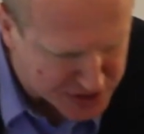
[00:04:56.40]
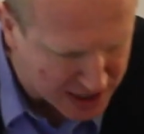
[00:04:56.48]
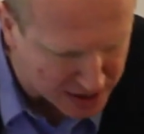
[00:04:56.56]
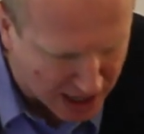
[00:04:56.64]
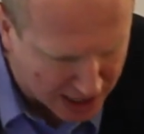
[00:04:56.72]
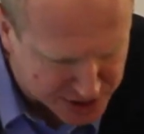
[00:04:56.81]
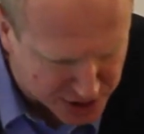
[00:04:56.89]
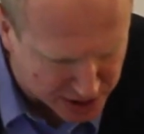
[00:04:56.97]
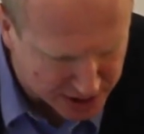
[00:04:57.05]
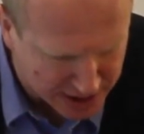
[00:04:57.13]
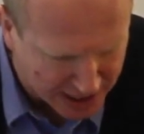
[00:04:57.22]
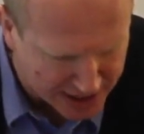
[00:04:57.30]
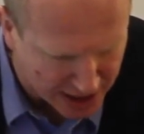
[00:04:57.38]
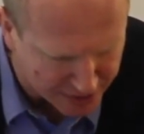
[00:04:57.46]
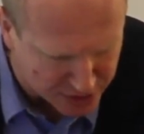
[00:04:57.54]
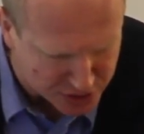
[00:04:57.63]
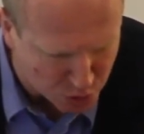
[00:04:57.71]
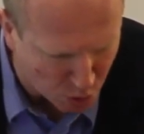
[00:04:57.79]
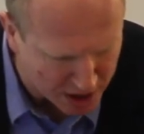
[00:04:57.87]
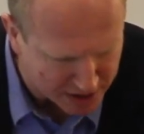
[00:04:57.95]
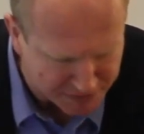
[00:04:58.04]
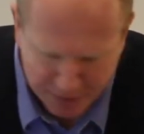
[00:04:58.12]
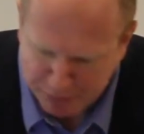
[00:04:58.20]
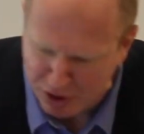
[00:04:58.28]
say Elijah, and others one
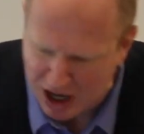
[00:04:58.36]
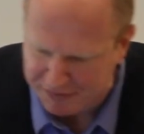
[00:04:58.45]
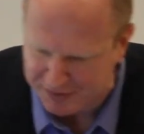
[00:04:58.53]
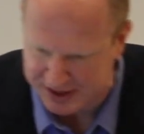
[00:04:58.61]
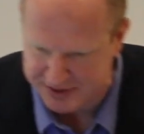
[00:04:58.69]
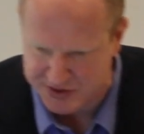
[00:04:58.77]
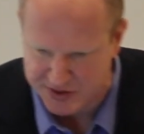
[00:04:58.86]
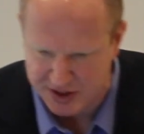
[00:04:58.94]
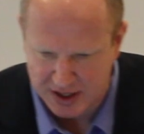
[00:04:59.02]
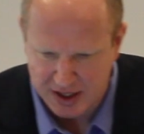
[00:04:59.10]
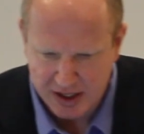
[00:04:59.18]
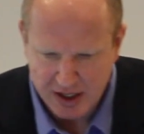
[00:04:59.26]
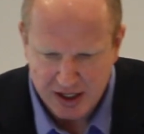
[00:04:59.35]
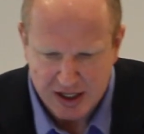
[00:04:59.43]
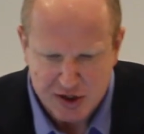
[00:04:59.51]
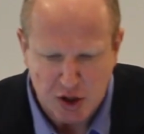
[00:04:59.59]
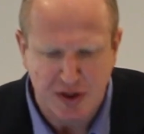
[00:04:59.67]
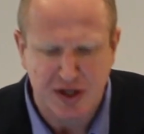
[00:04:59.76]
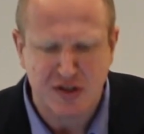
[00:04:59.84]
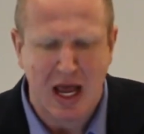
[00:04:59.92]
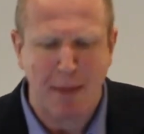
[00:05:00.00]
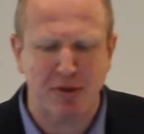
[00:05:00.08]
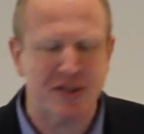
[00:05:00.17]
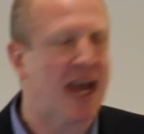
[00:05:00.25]
of the prophets. So the
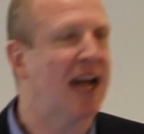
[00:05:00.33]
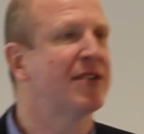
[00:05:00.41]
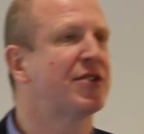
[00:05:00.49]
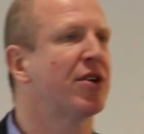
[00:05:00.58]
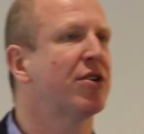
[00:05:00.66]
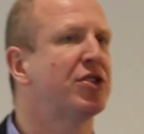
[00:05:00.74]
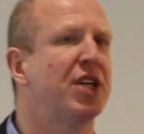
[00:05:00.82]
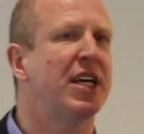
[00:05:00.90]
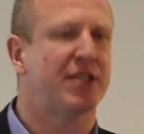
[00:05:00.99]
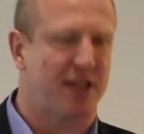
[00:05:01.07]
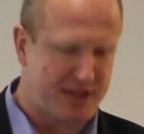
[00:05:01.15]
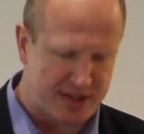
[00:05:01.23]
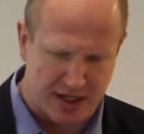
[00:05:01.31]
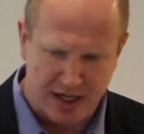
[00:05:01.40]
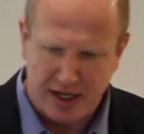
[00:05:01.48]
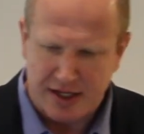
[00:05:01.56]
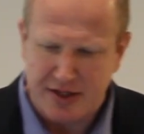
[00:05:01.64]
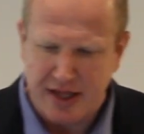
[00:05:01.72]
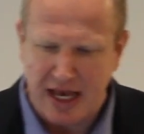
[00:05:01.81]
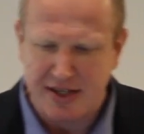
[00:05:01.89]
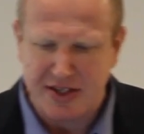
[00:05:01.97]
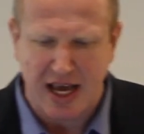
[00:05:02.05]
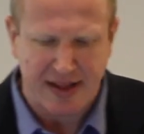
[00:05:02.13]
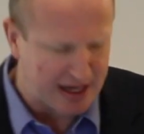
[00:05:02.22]
disciples answer Jesus. They
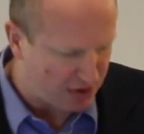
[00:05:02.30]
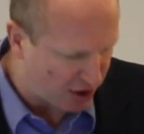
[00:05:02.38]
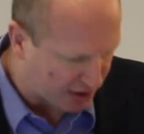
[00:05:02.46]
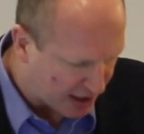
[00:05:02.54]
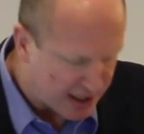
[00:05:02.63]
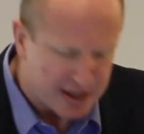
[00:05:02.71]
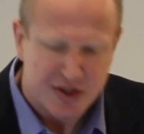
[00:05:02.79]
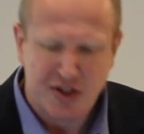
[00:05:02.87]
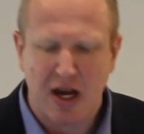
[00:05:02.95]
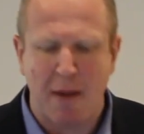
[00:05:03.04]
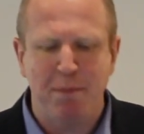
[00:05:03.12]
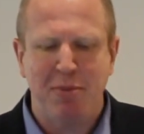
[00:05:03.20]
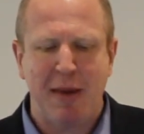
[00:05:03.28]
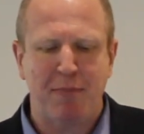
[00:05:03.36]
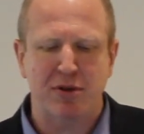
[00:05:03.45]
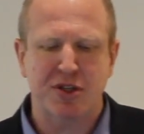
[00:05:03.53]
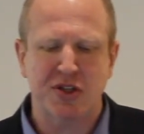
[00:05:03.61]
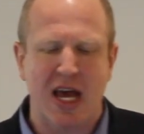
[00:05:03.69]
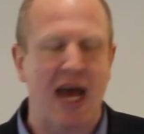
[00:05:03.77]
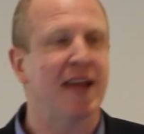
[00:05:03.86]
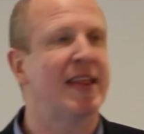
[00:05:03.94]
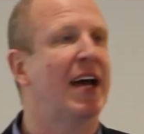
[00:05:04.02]
say that, look, some people say